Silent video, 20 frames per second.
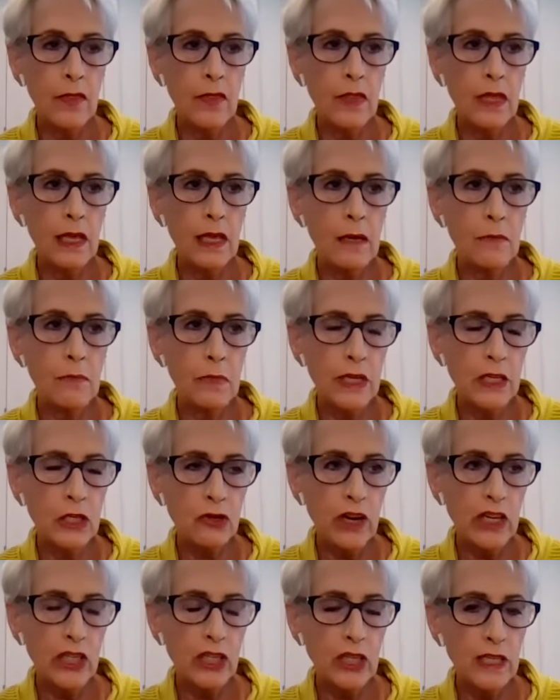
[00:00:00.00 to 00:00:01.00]
The
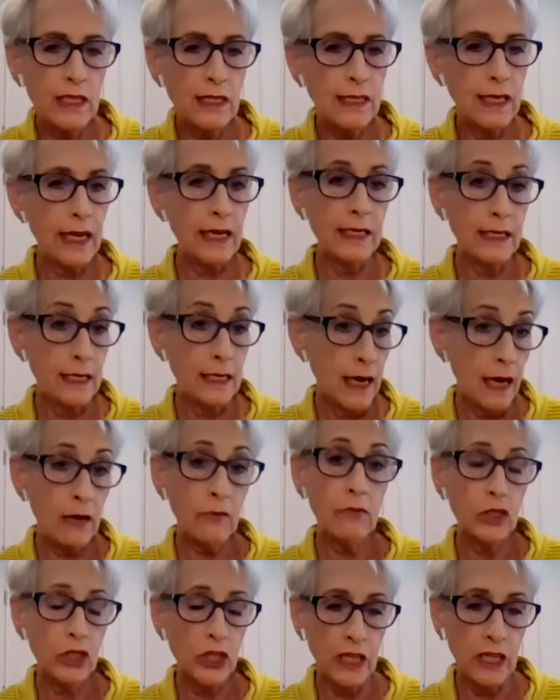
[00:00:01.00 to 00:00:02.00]
administration said it's
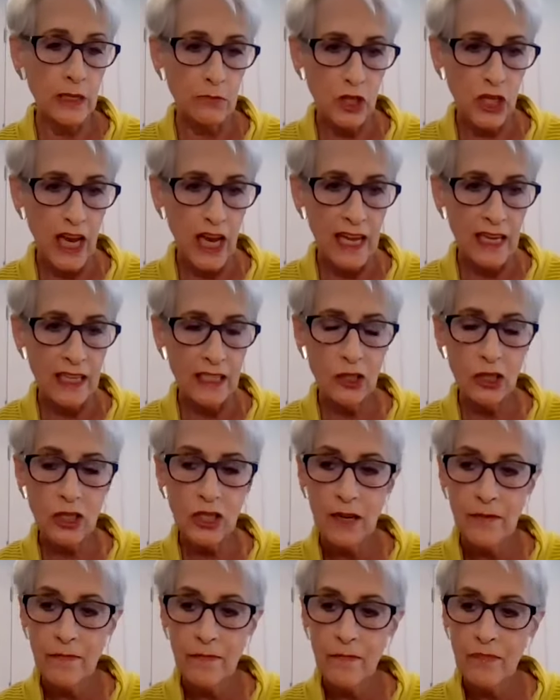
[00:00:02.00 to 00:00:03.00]
not regime
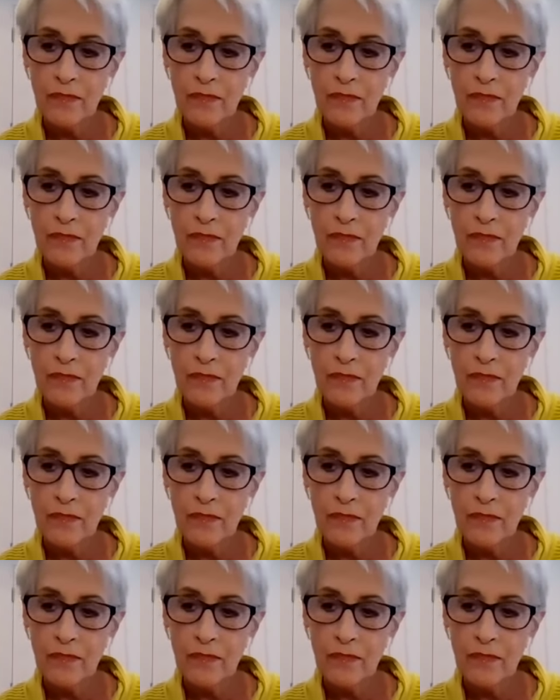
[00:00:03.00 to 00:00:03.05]
change,